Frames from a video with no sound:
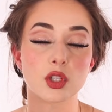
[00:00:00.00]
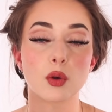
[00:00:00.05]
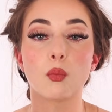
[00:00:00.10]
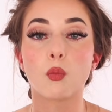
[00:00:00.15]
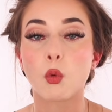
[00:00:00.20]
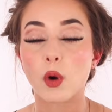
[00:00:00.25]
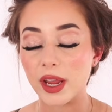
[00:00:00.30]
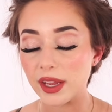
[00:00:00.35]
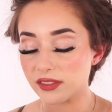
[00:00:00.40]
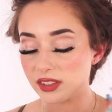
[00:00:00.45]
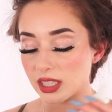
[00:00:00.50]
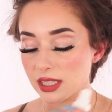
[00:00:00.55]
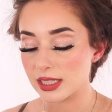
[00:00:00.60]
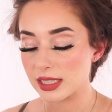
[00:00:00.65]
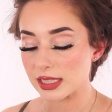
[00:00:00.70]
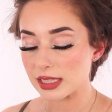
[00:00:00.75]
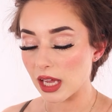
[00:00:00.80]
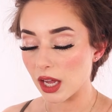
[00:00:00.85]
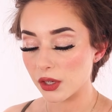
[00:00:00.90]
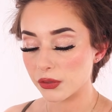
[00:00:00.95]
some waves and
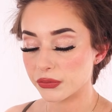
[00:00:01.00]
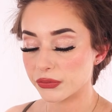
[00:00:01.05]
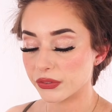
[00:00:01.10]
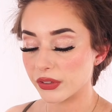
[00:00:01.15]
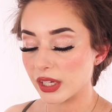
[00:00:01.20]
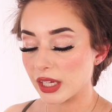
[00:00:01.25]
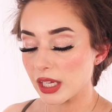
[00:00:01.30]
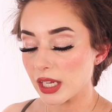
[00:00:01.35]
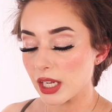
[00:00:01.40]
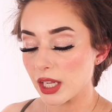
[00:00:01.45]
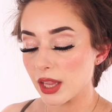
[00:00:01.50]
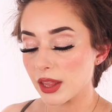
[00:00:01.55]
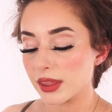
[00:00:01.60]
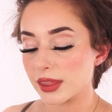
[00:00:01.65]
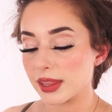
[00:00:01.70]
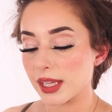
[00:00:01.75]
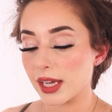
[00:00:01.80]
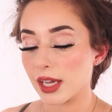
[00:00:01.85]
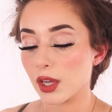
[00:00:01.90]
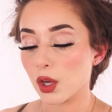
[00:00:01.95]
stuff,
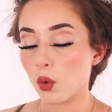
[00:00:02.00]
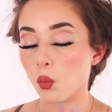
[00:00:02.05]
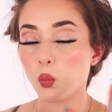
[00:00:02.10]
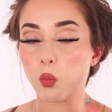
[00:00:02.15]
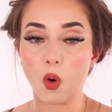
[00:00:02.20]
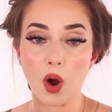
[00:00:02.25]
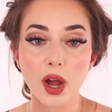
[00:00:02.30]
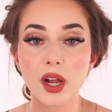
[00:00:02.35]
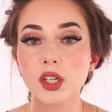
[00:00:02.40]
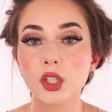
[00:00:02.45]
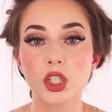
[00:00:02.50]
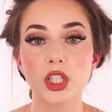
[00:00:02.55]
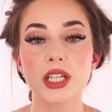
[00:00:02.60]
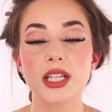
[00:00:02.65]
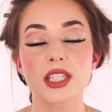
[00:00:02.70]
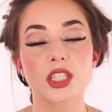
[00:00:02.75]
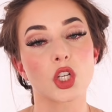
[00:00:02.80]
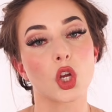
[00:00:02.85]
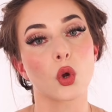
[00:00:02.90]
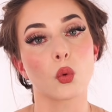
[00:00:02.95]
the water
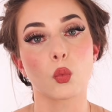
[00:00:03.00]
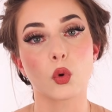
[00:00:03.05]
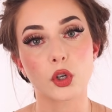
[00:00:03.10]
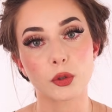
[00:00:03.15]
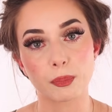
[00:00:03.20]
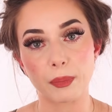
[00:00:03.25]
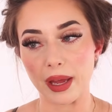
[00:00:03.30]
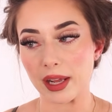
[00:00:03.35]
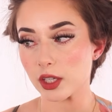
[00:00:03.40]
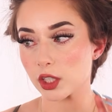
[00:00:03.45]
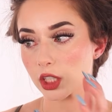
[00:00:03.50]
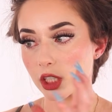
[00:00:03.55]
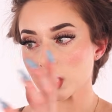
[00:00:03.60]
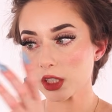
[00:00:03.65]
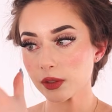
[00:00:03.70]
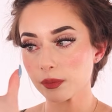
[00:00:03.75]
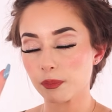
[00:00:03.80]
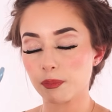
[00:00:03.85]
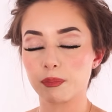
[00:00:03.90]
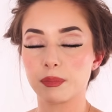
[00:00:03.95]
is going to work
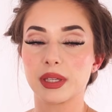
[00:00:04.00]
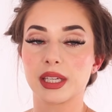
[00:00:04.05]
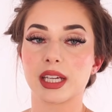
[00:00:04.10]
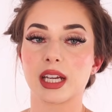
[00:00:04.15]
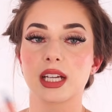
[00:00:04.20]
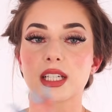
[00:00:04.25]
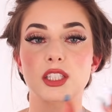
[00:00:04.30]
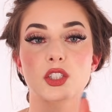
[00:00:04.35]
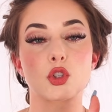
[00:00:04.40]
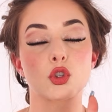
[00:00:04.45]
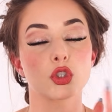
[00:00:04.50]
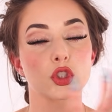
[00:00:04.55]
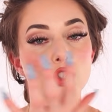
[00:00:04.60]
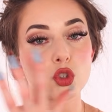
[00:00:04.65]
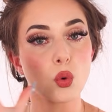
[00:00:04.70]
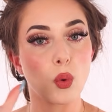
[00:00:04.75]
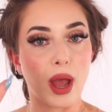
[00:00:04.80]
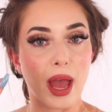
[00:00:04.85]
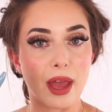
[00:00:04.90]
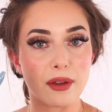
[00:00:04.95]
better because there's
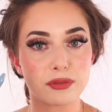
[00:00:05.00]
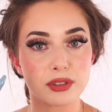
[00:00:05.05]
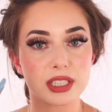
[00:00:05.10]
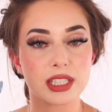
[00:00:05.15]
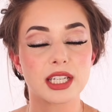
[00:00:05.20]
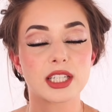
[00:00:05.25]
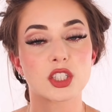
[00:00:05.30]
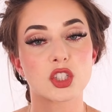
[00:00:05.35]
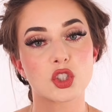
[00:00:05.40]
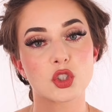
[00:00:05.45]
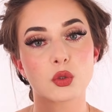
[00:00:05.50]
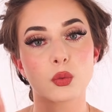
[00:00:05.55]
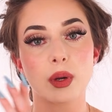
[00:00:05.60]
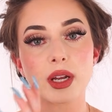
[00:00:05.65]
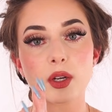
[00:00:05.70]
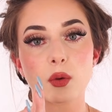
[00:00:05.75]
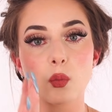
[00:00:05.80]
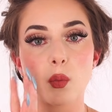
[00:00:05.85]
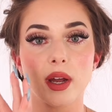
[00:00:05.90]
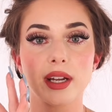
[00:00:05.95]
no heaviness to
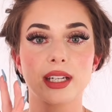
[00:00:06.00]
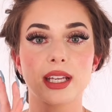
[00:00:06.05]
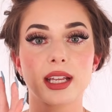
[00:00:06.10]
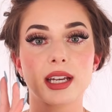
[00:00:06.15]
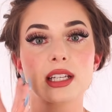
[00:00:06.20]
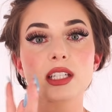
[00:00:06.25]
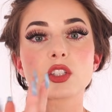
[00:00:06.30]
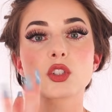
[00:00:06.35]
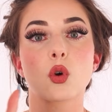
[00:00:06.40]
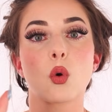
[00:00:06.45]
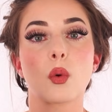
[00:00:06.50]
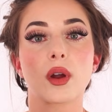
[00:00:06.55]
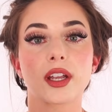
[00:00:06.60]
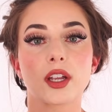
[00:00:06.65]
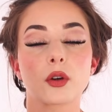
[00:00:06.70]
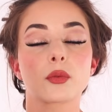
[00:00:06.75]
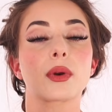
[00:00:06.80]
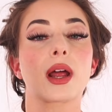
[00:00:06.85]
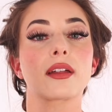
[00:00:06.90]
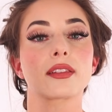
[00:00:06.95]
it when it is
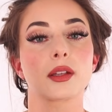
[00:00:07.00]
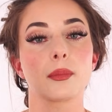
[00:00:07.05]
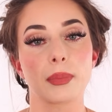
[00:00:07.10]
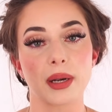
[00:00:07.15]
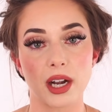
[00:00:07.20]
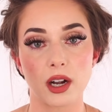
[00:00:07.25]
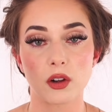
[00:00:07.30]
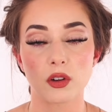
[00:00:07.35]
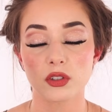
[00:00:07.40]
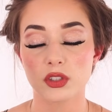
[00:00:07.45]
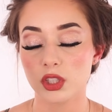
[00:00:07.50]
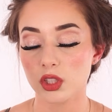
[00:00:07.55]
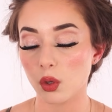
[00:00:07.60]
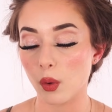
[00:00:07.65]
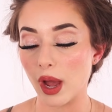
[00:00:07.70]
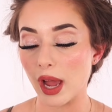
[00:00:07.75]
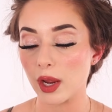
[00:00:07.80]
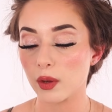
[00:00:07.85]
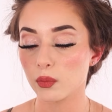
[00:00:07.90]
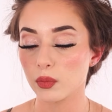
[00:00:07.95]
going around the barrel.
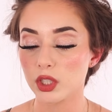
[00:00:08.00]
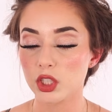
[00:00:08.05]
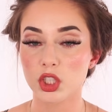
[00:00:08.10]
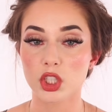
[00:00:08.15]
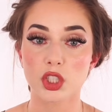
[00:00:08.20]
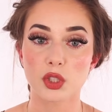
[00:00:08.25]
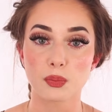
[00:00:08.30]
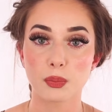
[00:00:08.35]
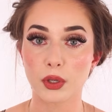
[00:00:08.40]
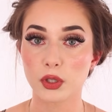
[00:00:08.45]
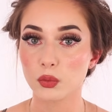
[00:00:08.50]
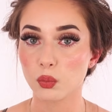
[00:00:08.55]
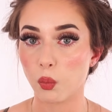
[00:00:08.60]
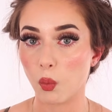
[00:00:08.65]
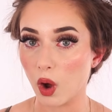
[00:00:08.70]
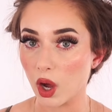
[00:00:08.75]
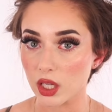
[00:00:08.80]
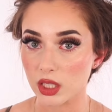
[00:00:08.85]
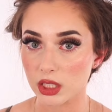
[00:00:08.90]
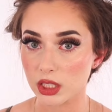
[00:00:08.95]
So I would just put
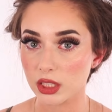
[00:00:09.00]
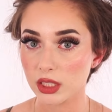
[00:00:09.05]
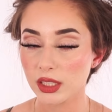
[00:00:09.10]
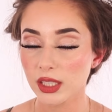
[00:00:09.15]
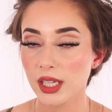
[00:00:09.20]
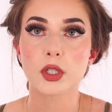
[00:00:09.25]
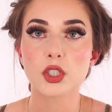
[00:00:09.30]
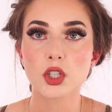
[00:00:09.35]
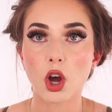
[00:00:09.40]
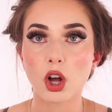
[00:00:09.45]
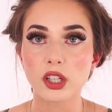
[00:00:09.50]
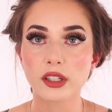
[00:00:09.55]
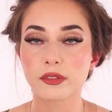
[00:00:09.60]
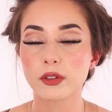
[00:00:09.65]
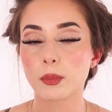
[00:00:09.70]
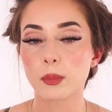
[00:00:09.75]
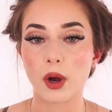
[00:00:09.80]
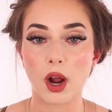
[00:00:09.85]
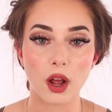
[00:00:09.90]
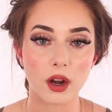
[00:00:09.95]
water, put all of
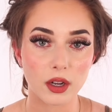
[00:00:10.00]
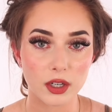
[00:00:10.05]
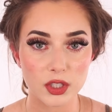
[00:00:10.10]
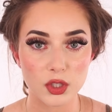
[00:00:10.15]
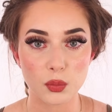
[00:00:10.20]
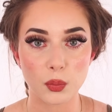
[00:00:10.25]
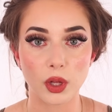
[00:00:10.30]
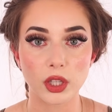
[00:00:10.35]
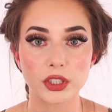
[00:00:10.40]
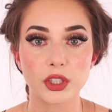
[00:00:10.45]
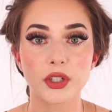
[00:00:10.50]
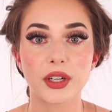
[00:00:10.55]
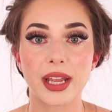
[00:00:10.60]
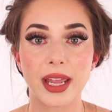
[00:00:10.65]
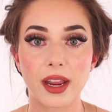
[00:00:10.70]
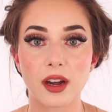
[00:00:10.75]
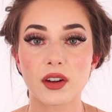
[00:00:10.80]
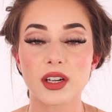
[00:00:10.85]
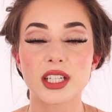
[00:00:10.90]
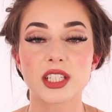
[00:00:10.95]
your products while your
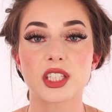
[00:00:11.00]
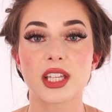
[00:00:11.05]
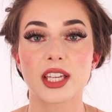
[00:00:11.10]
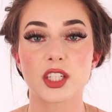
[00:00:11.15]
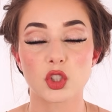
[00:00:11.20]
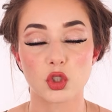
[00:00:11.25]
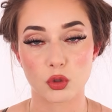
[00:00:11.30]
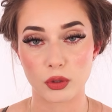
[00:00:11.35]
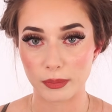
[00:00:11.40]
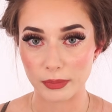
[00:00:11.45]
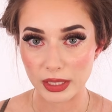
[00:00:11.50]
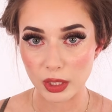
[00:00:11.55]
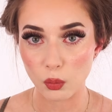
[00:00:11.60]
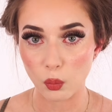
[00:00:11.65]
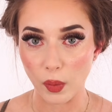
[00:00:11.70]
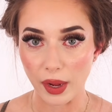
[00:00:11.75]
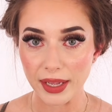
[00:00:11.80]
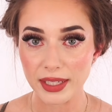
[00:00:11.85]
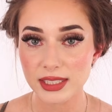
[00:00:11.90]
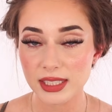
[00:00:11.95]
hair is extremely
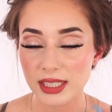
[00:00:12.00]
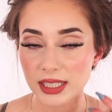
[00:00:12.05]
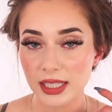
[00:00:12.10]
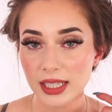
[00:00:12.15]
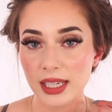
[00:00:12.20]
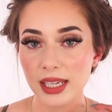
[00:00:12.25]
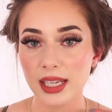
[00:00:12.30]
wet,